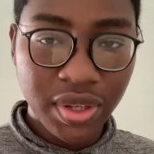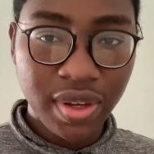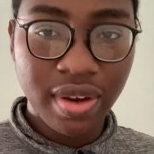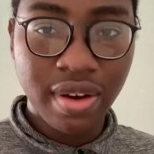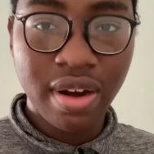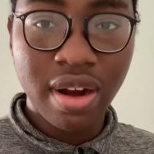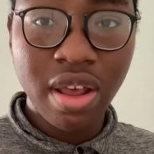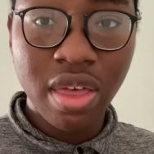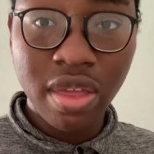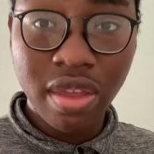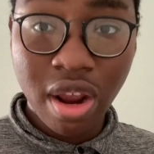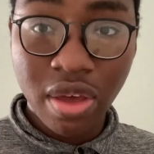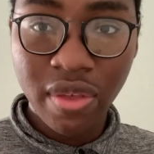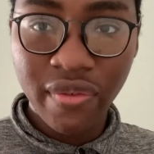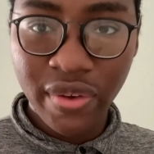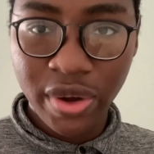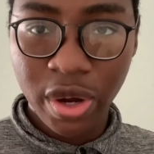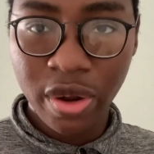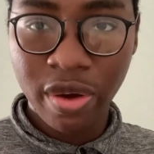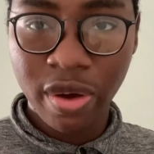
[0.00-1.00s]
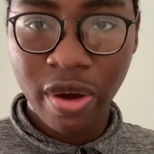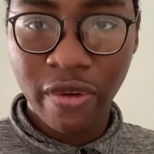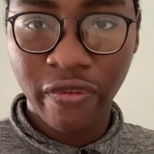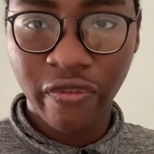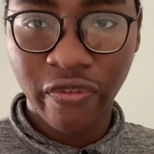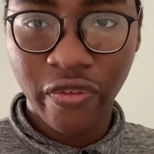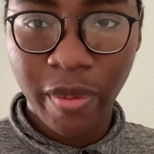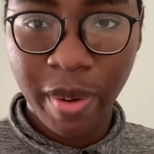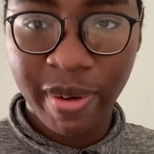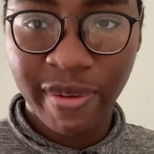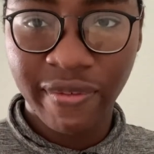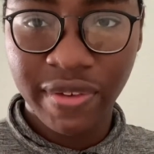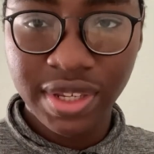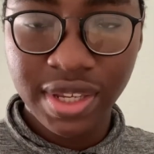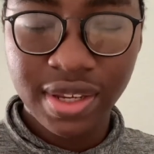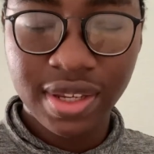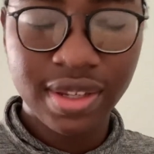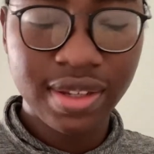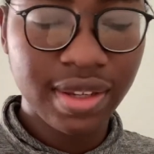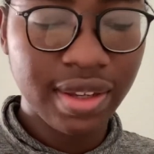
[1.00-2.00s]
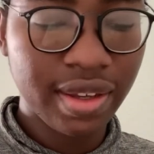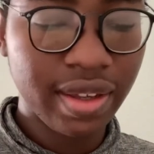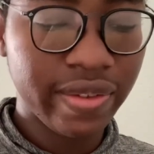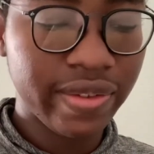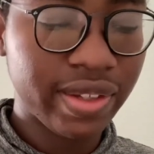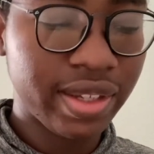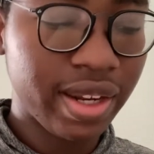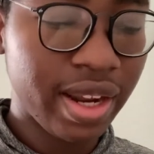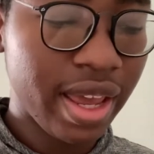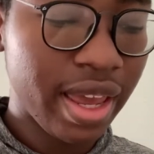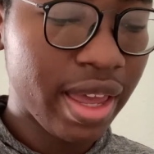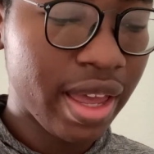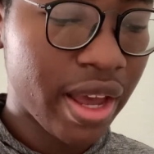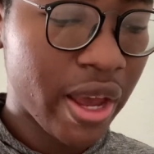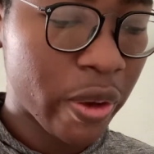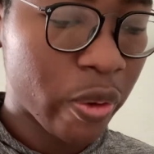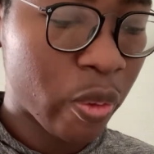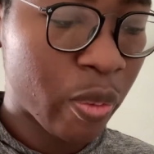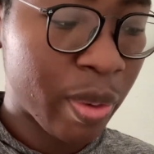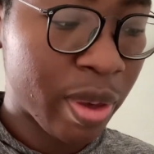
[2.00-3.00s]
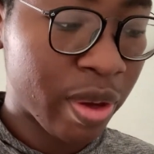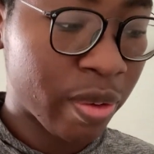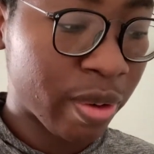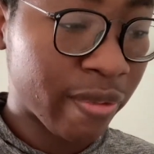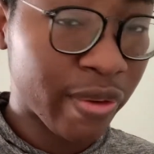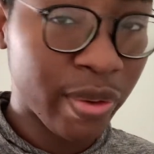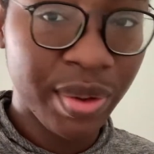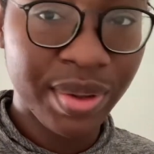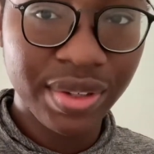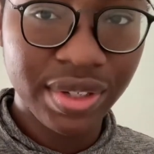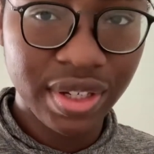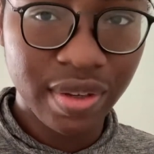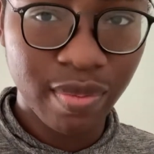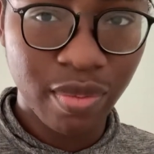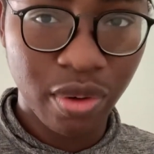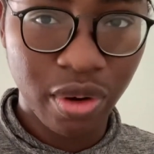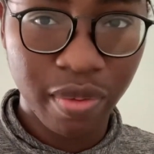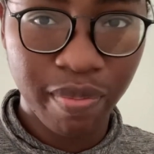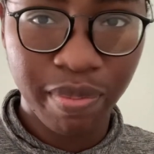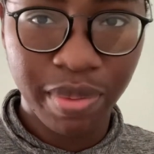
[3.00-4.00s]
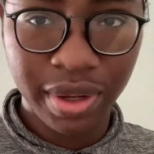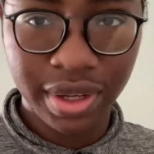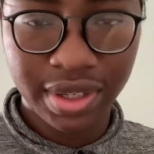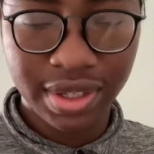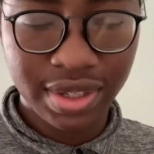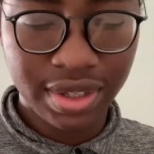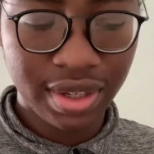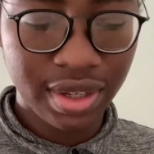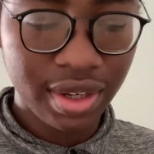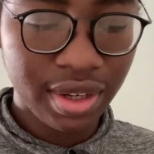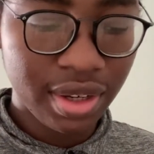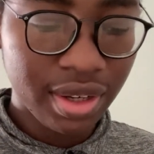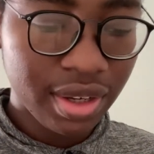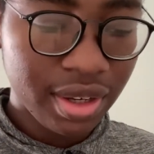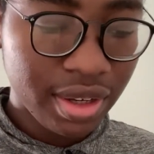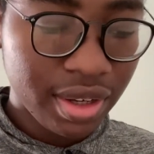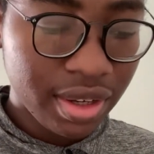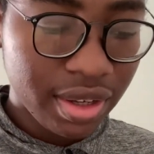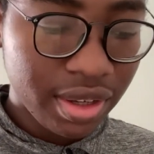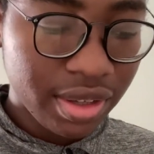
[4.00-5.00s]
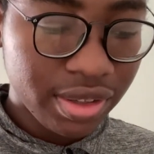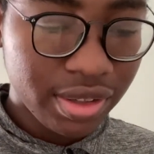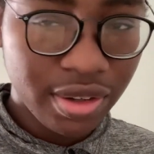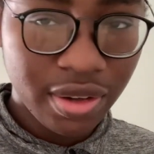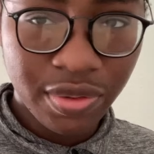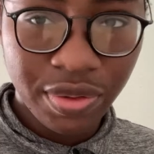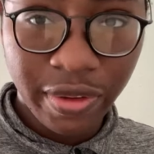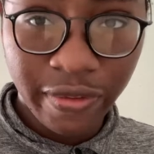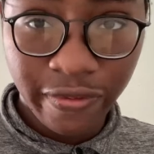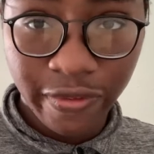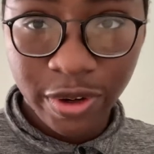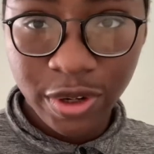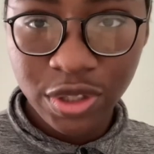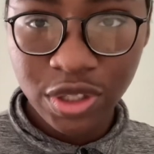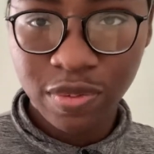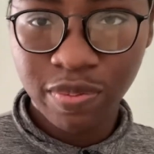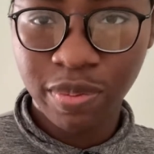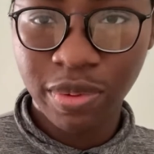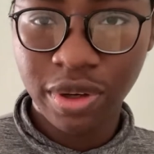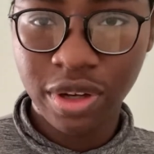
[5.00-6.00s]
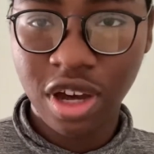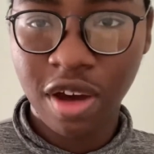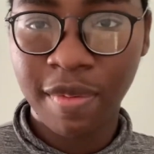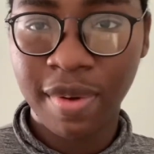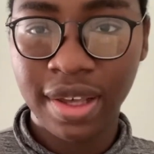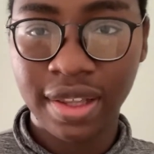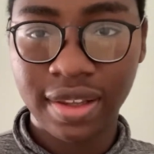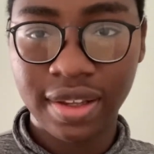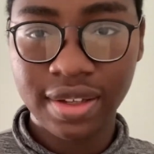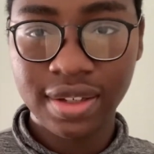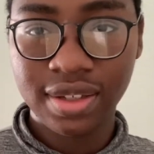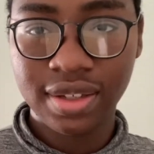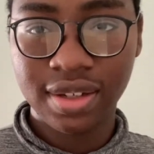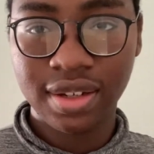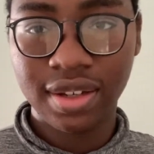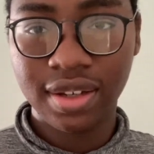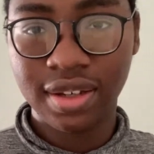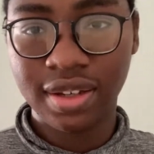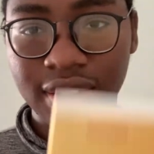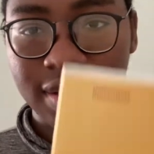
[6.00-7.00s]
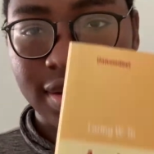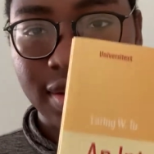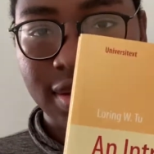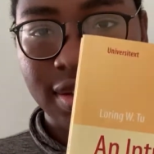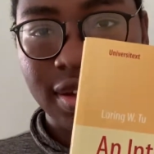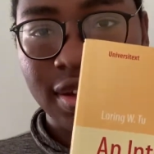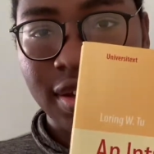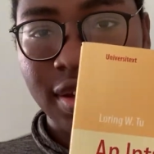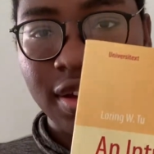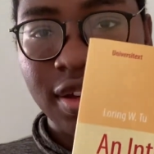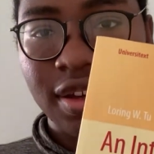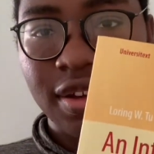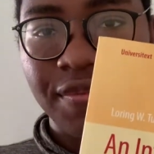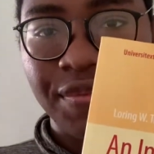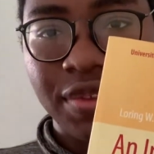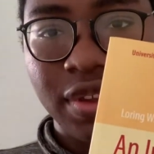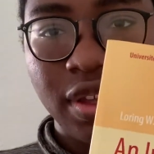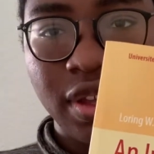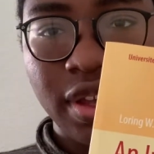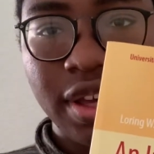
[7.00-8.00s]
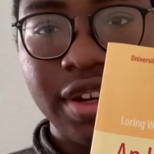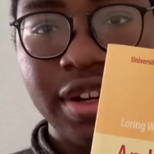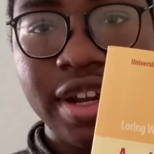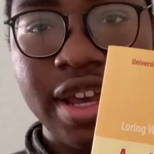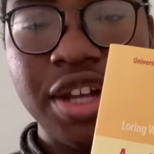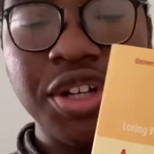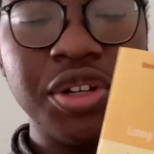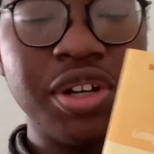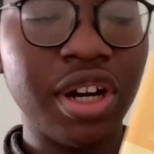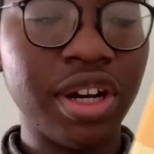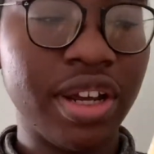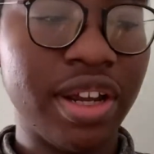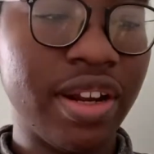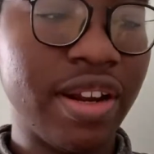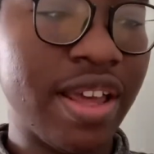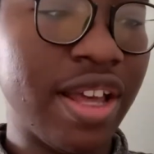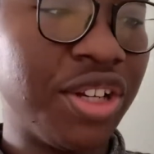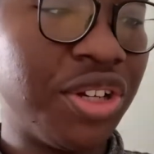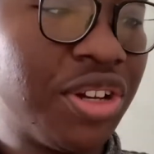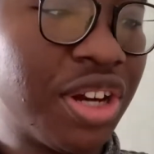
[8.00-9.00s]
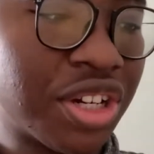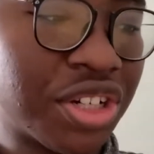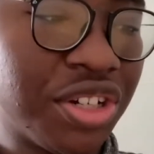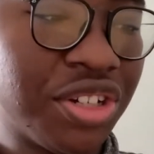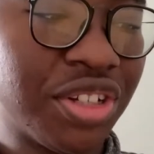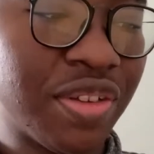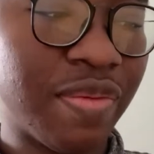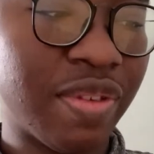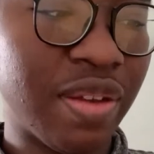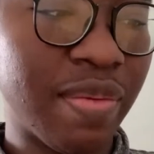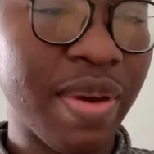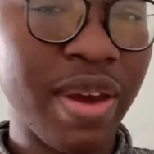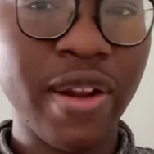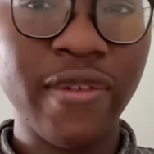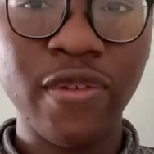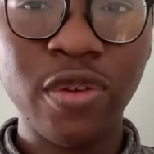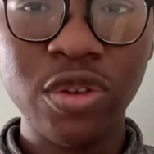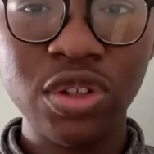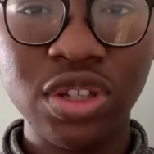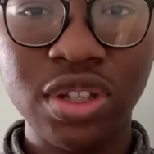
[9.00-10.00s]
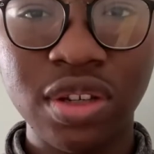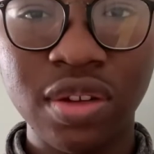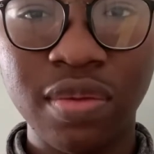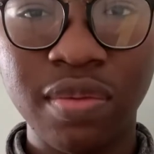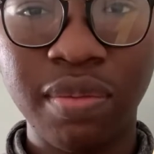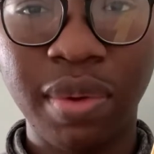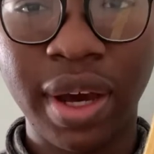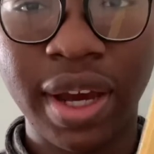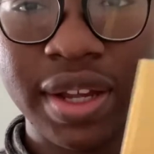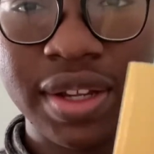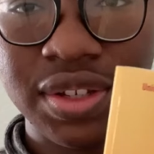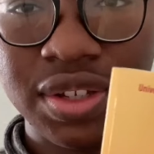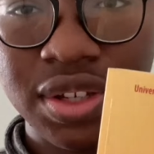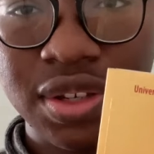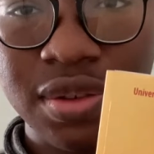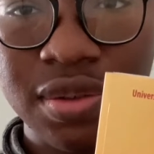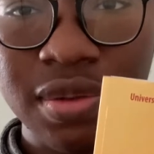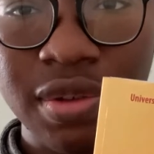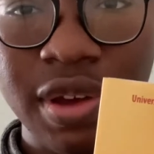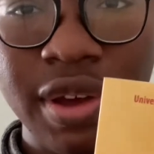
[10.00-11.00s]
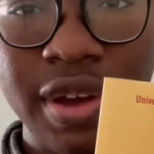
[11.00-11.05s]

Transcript: another video of For My Physics, and today I will be reviewing some more books. So the first book on my list is an Introduction to Manifolds by Tu.